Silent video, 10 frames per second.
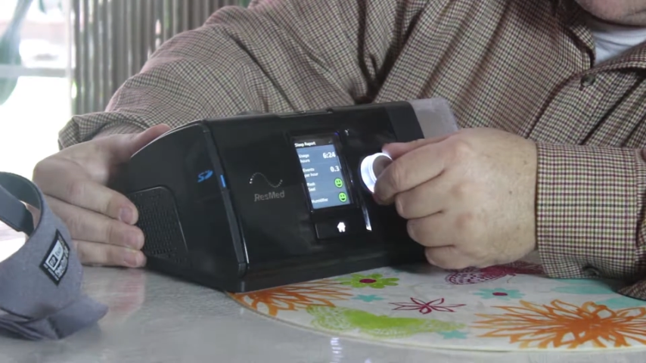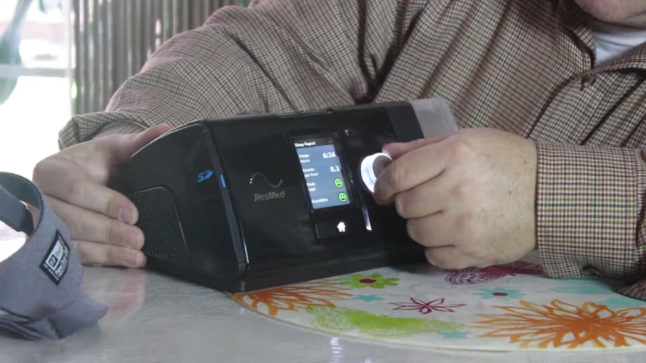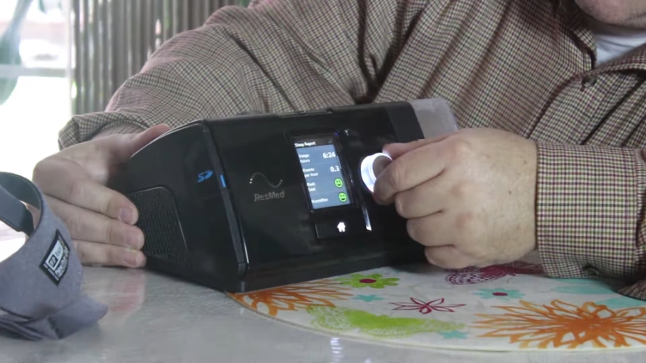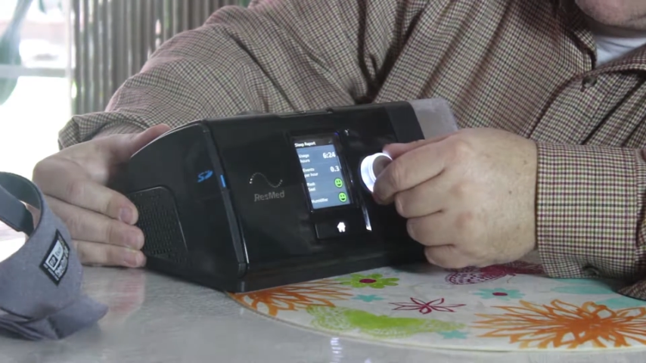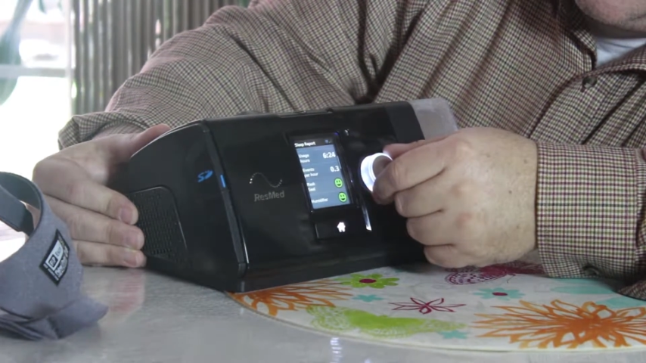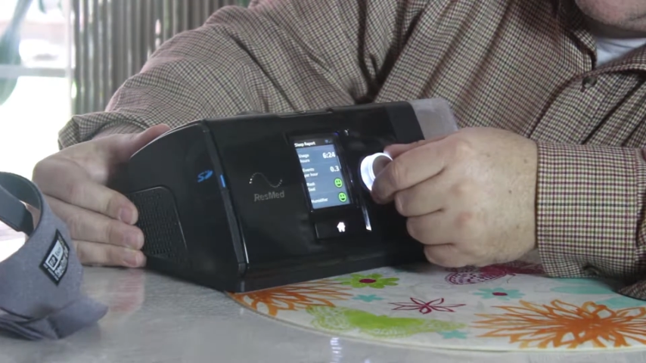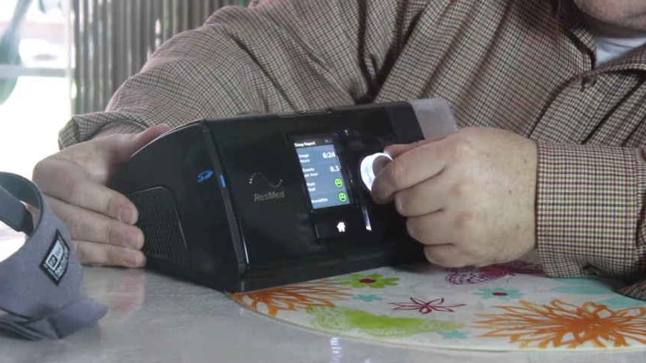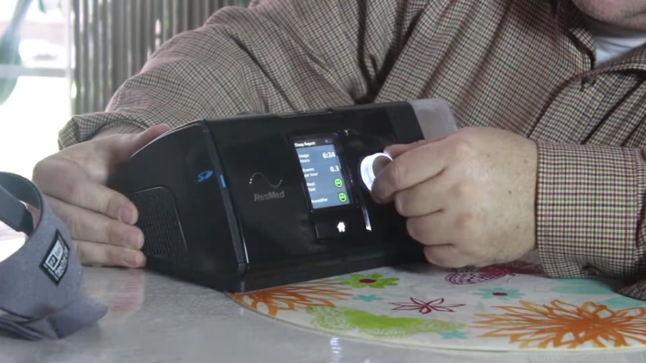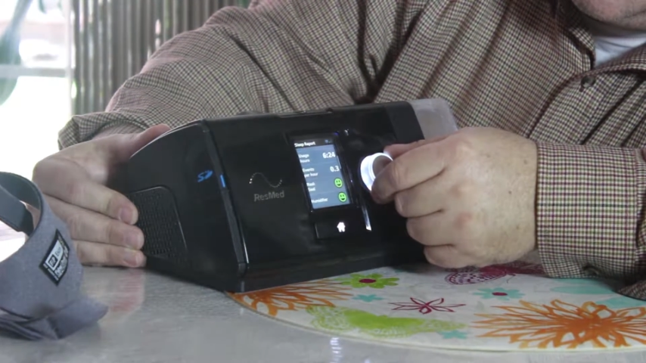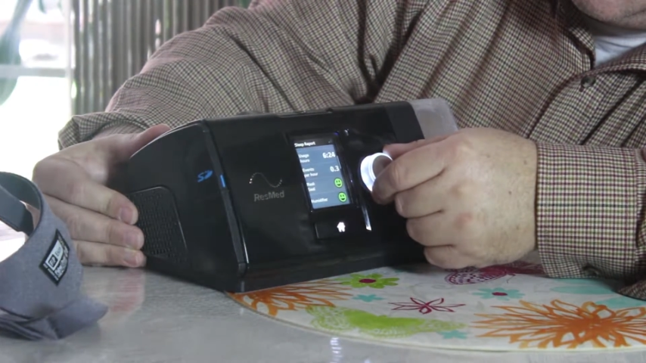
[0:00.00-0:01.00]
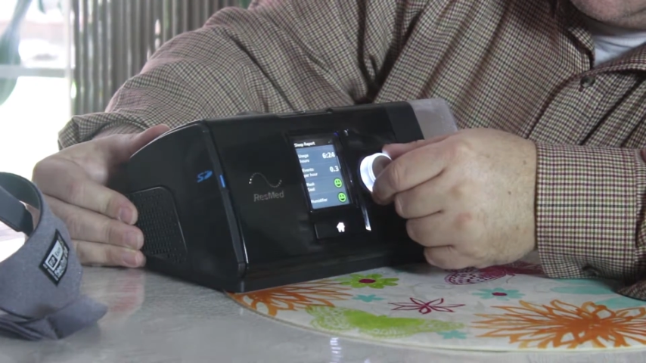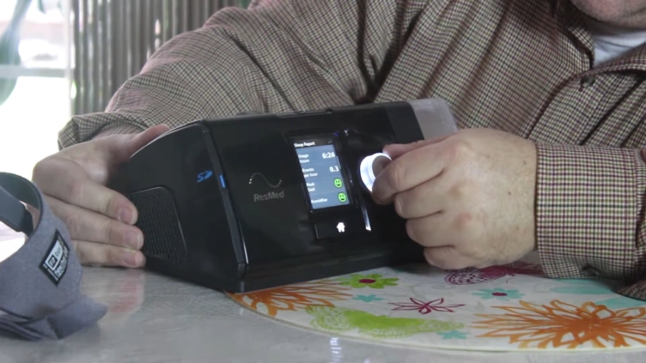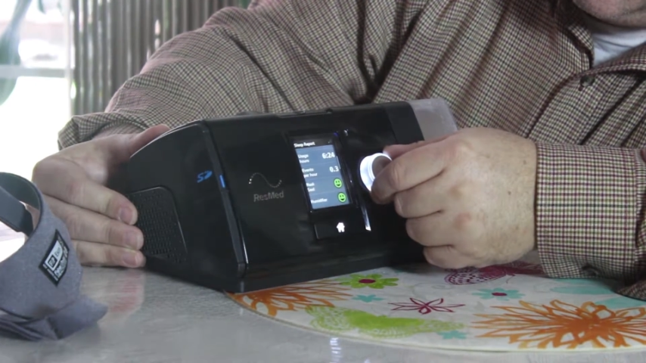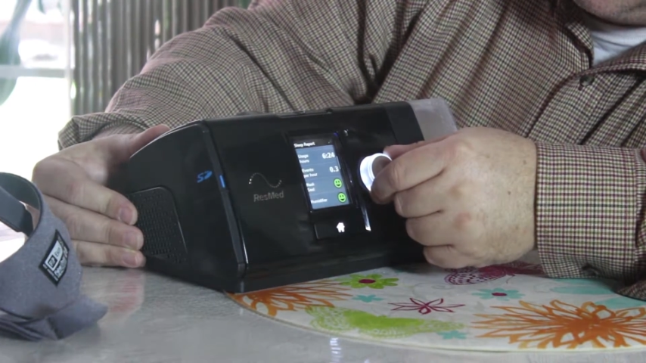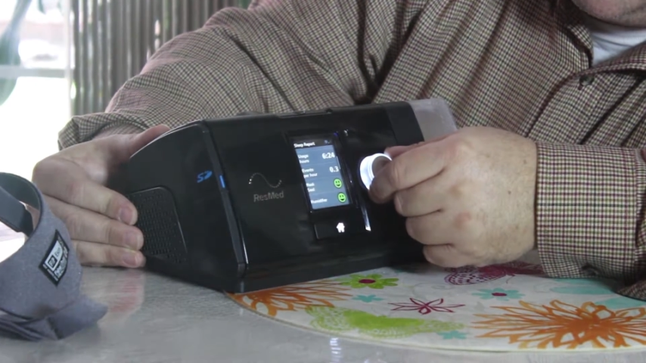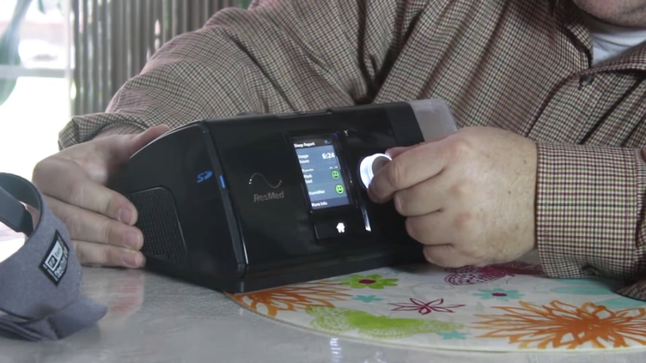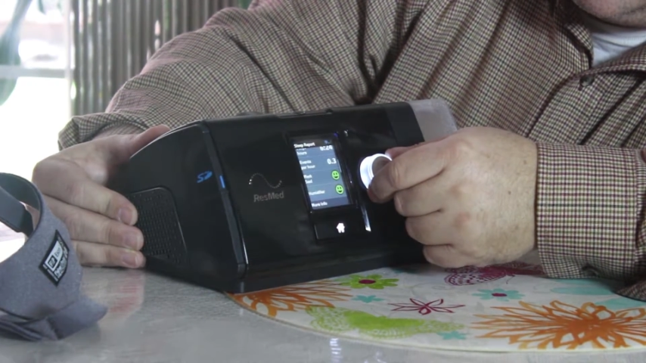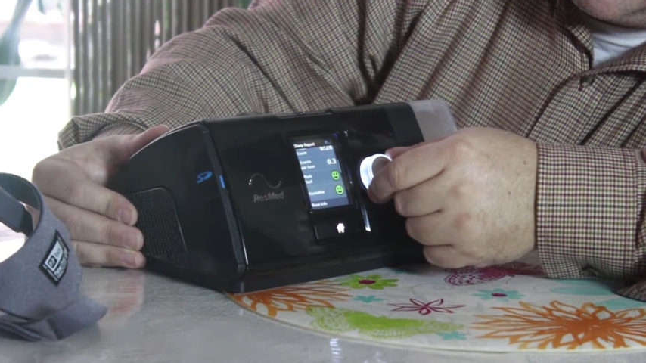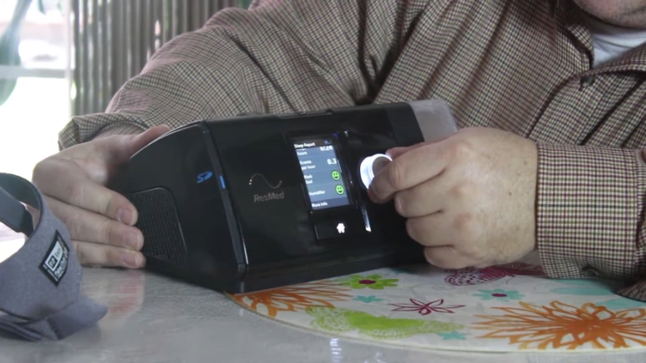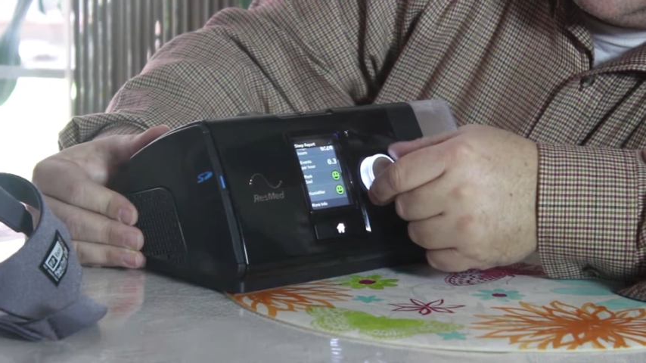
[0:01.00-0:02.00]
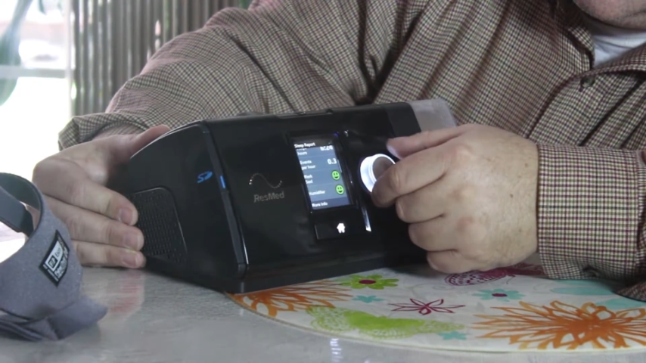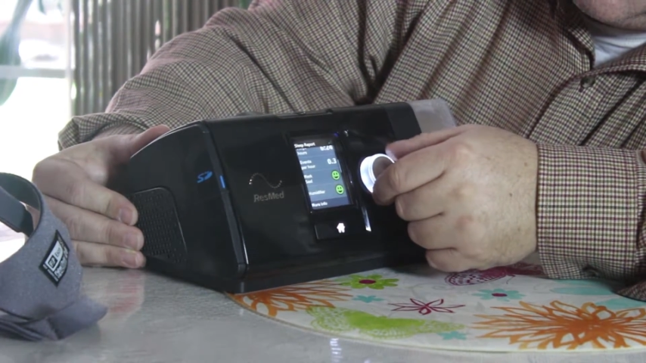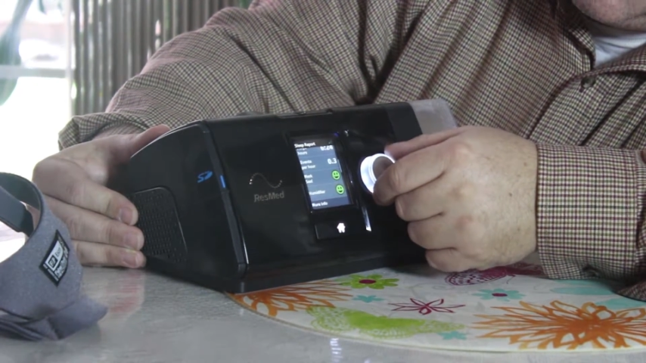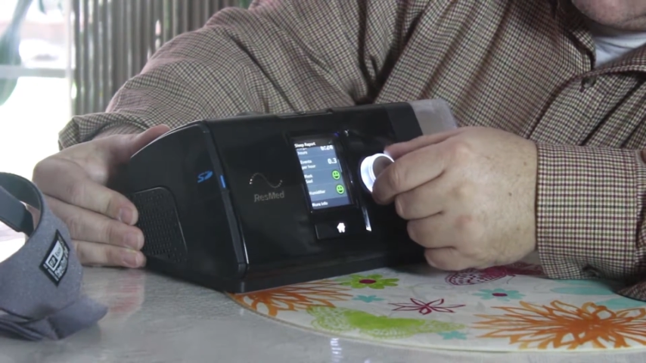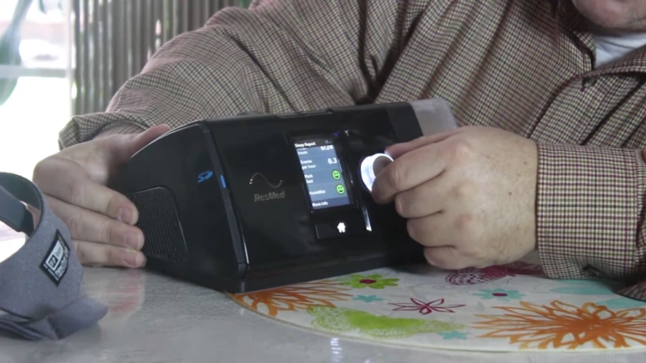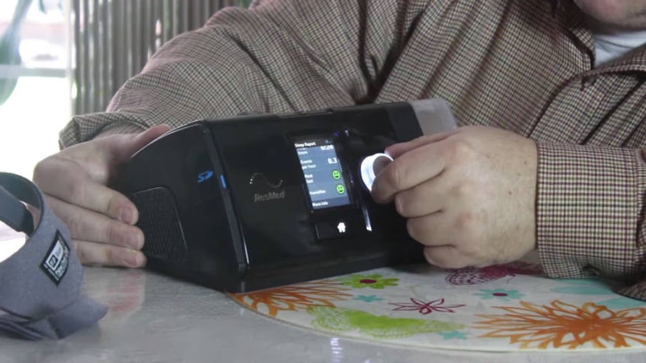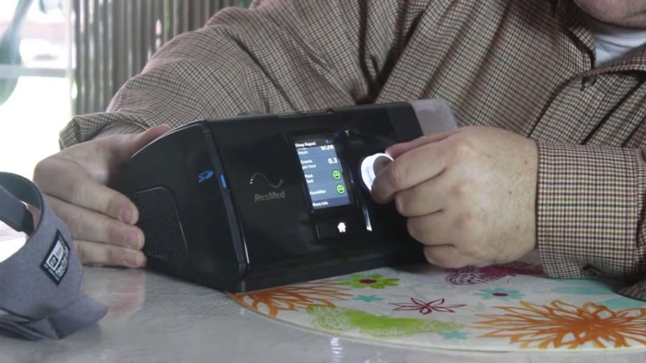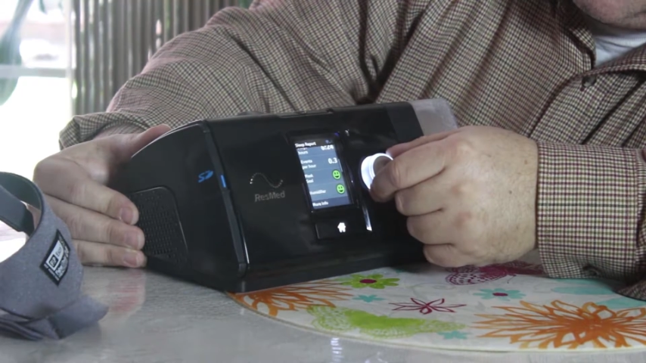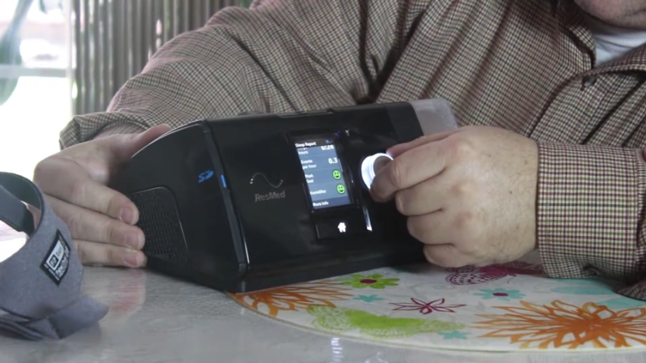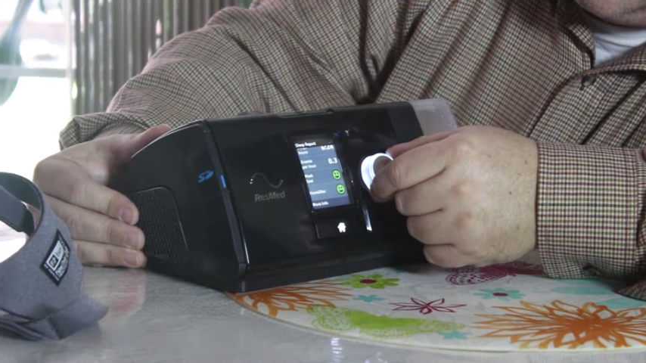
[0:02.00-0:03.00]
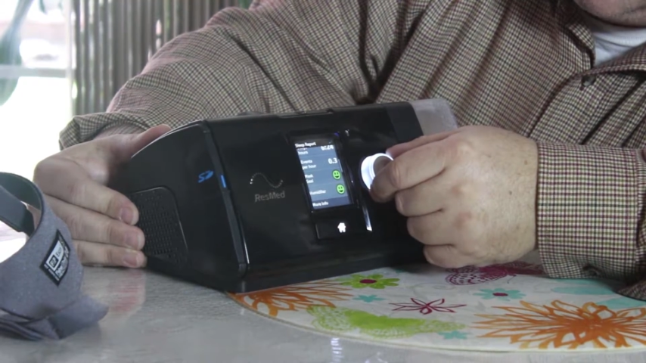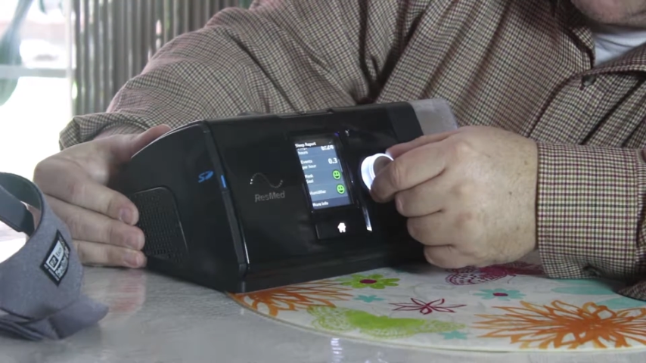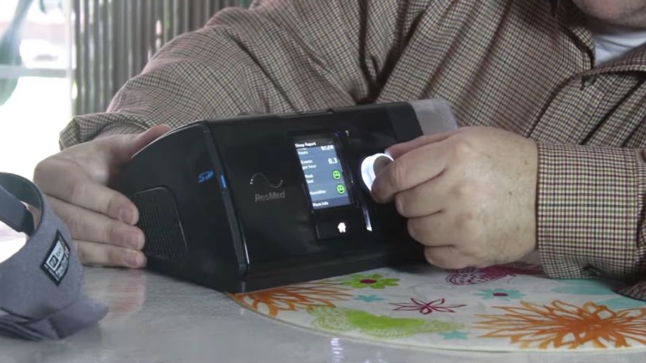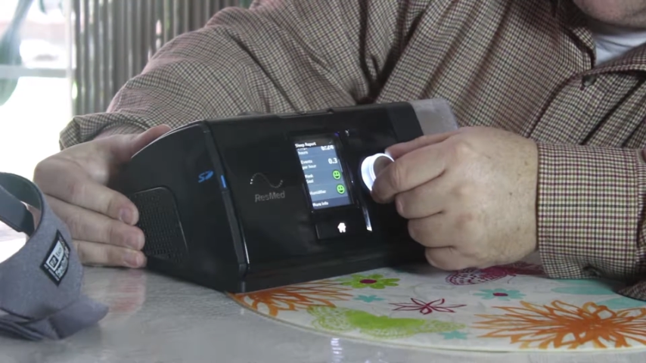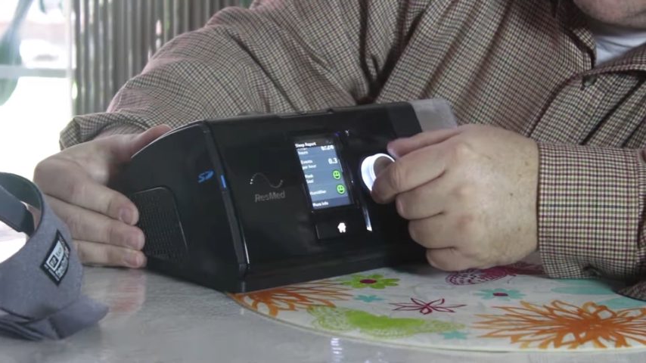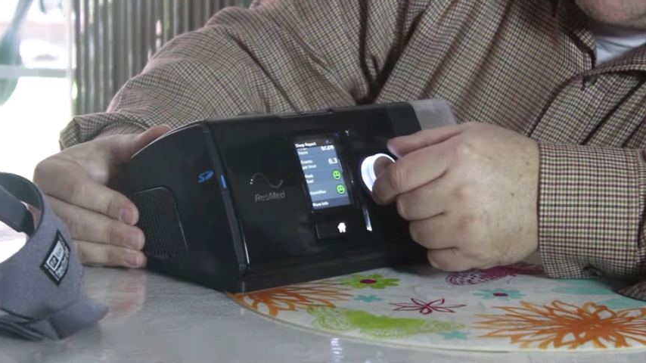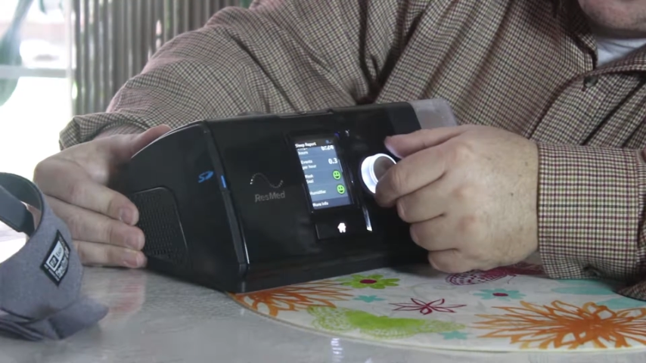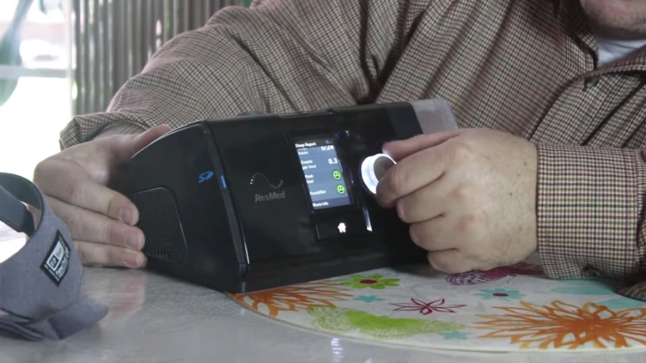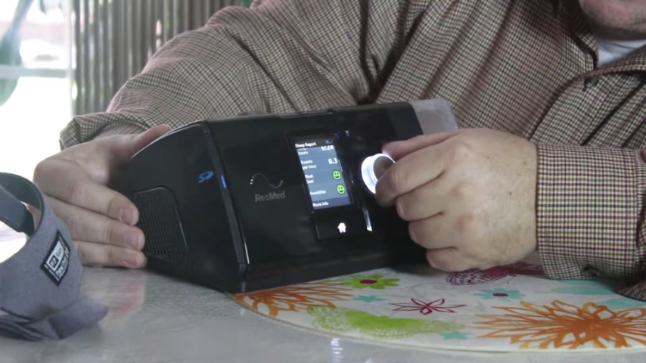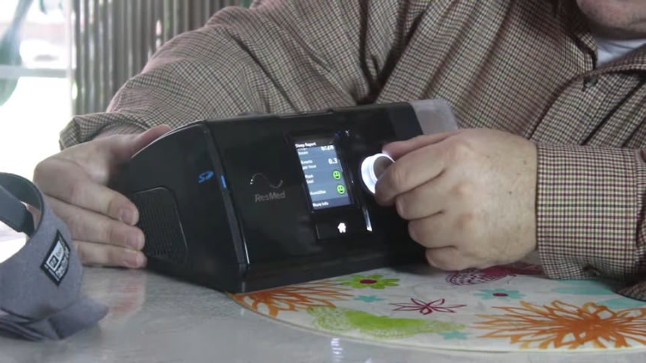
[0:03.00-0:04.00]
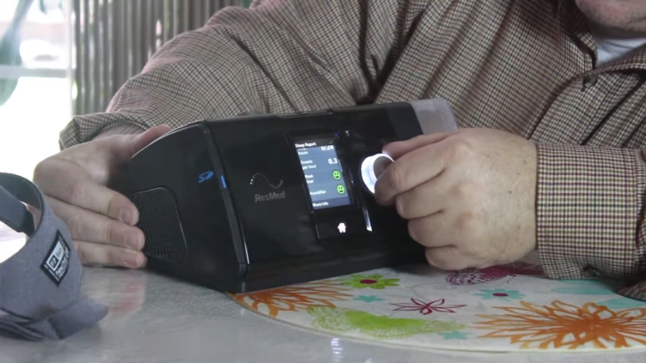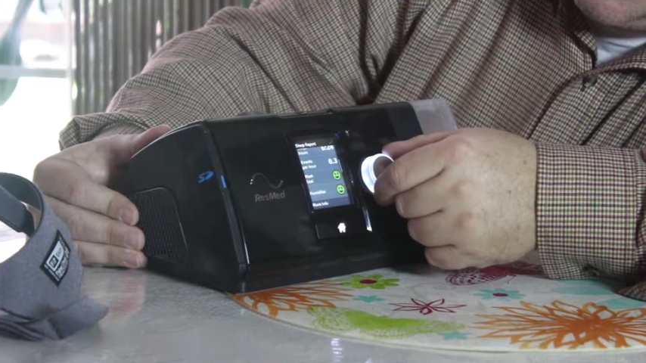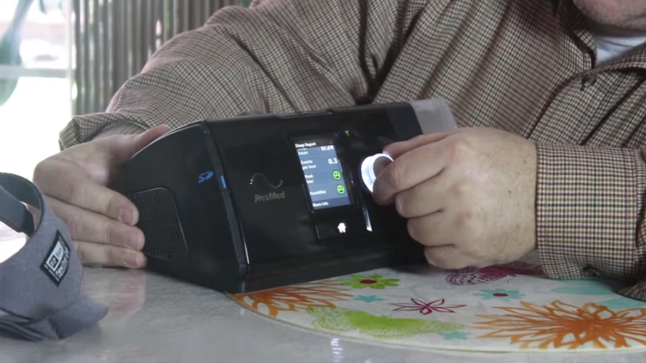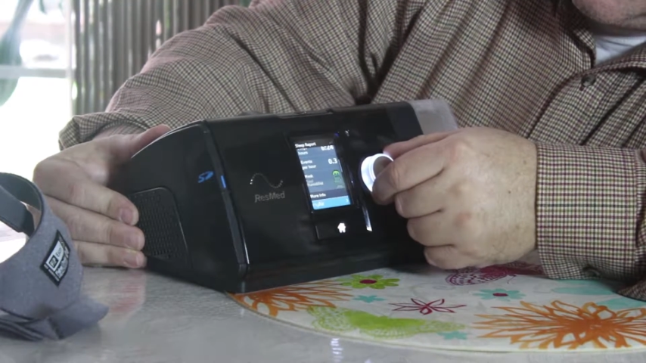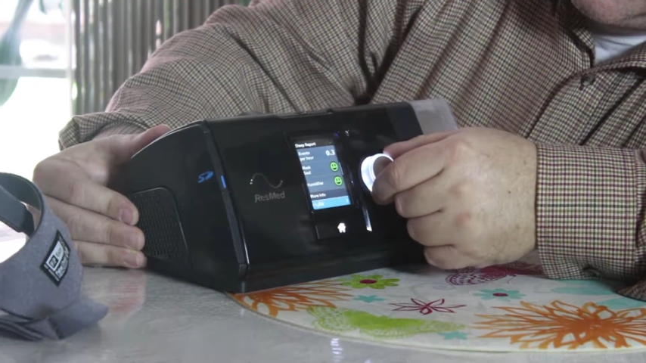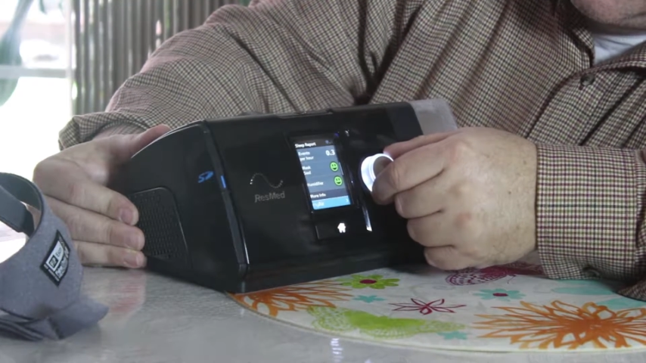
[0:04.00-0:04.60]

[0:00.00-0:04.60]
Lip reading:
[unreadable: no face in view]